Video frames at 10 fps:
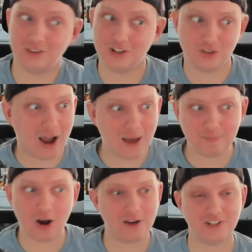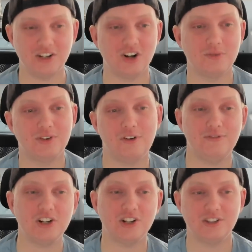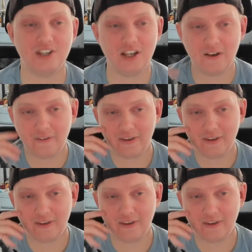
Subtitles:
drop-offs in terms of efficiency,